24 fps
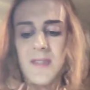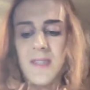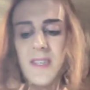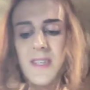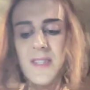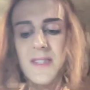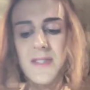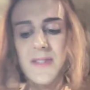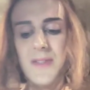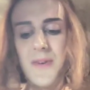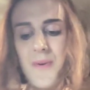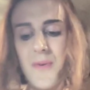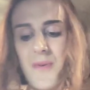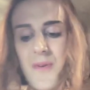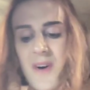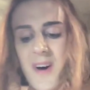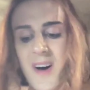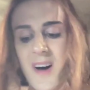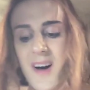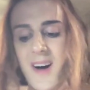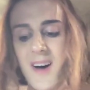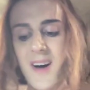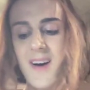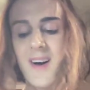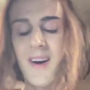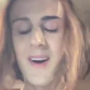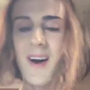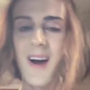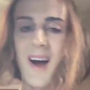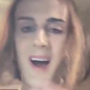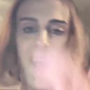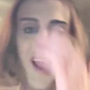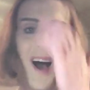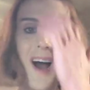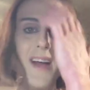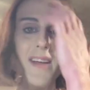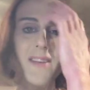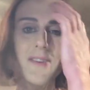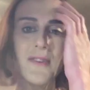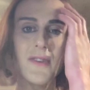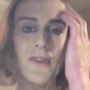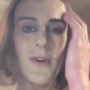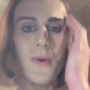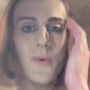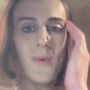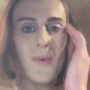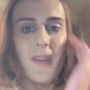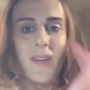so I
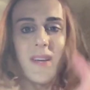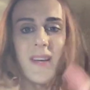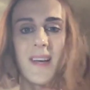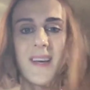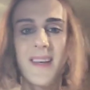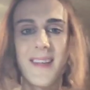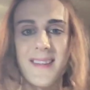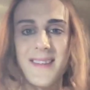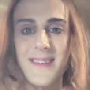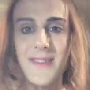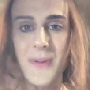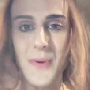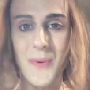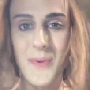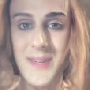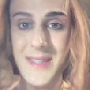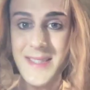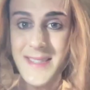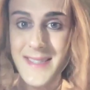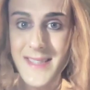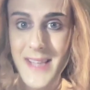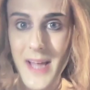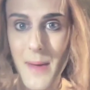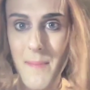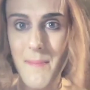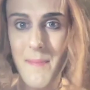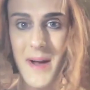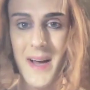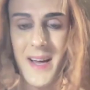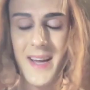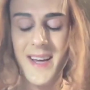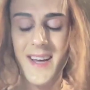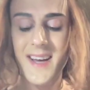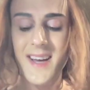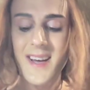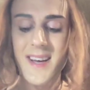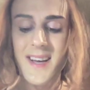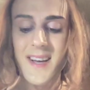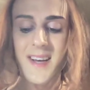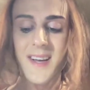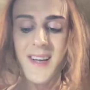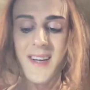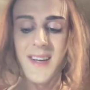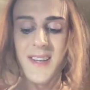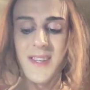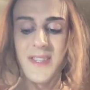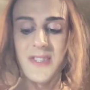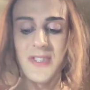noticed that my
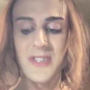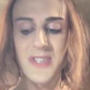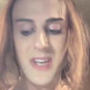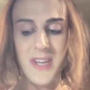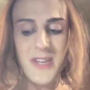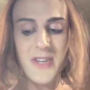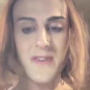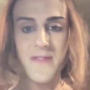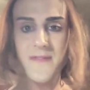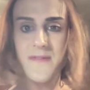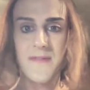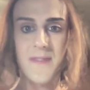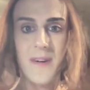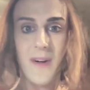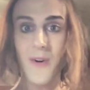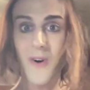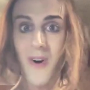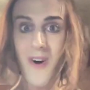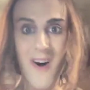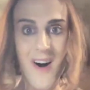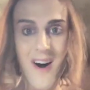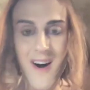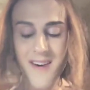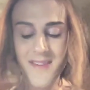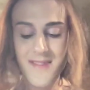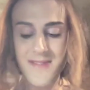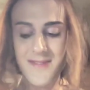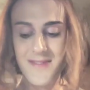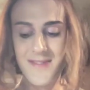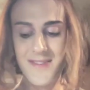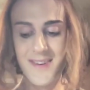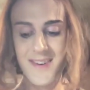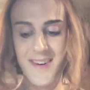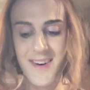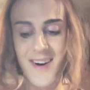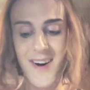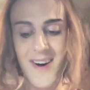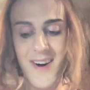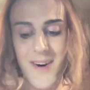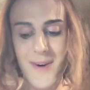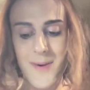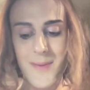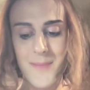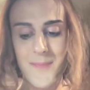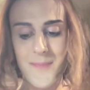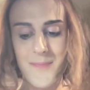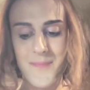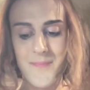gender fell off
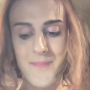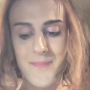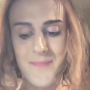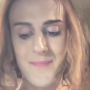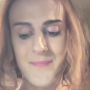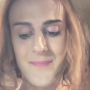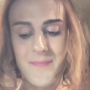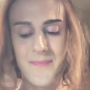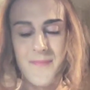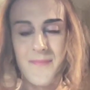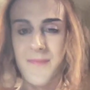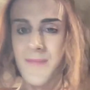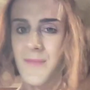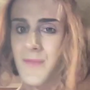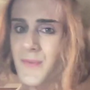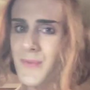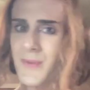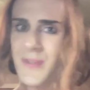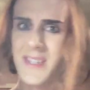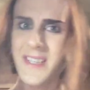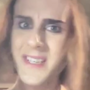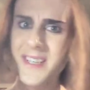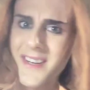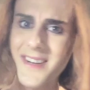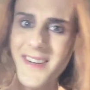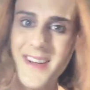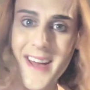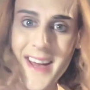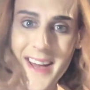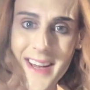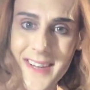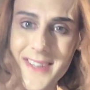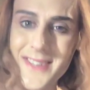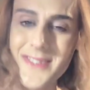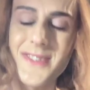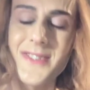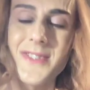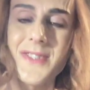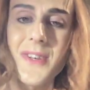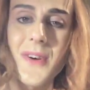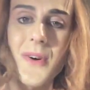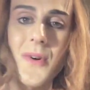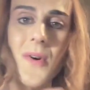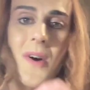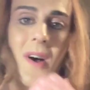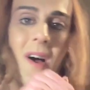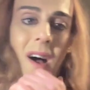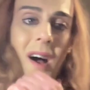from a really young age.
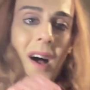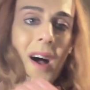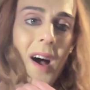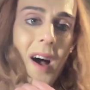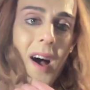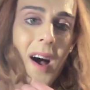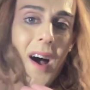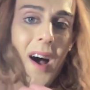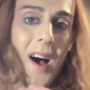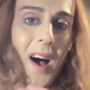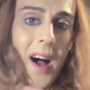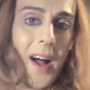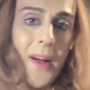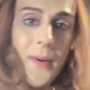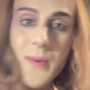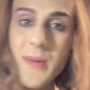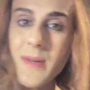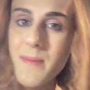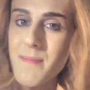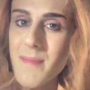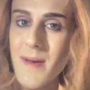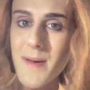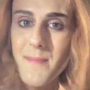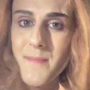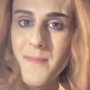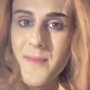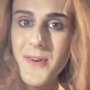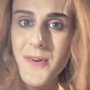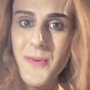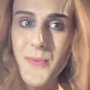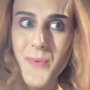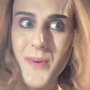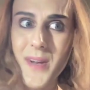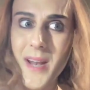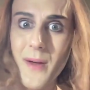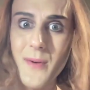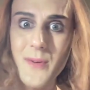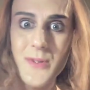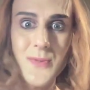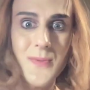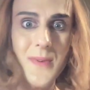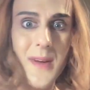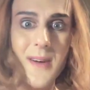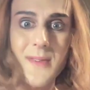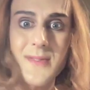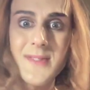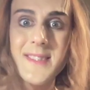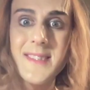So I remember when I was
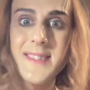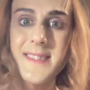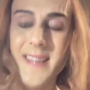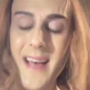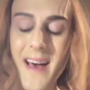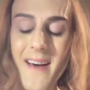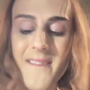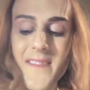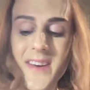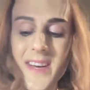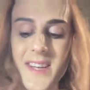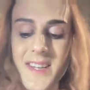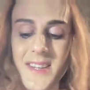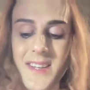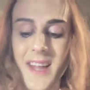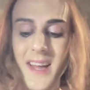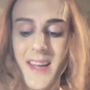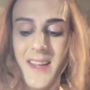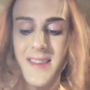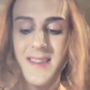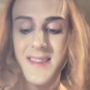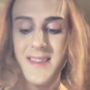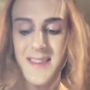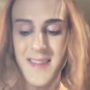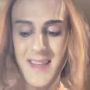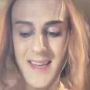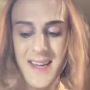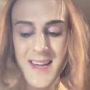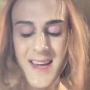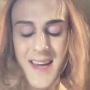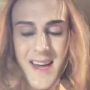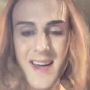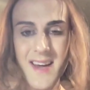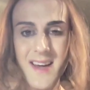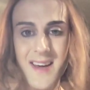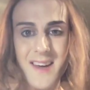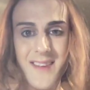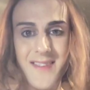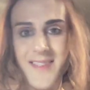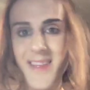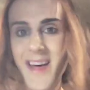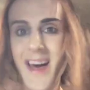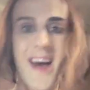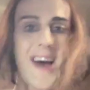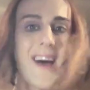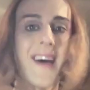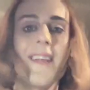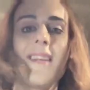around 7, like thinking
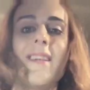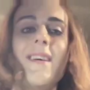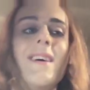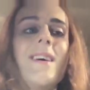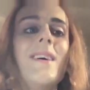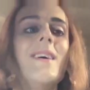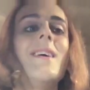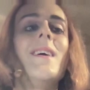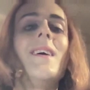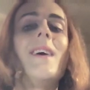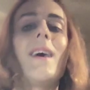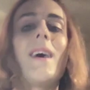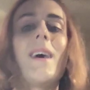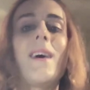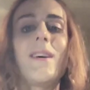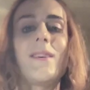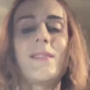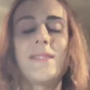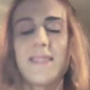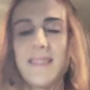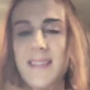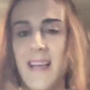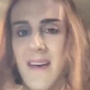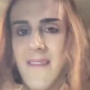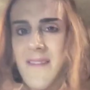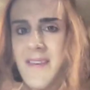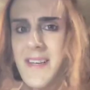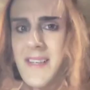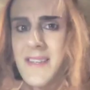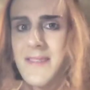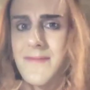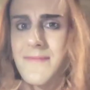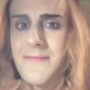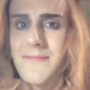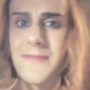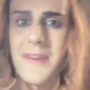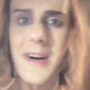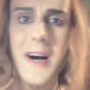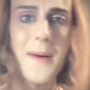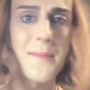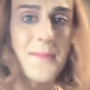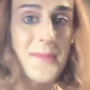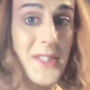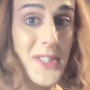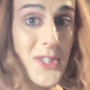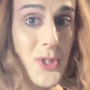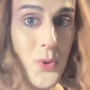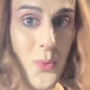that 7
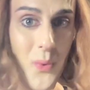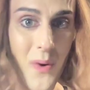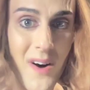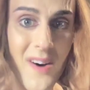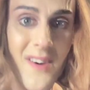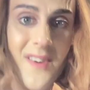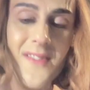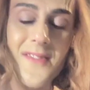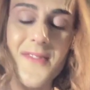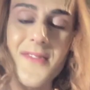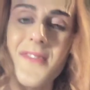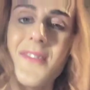up to 12,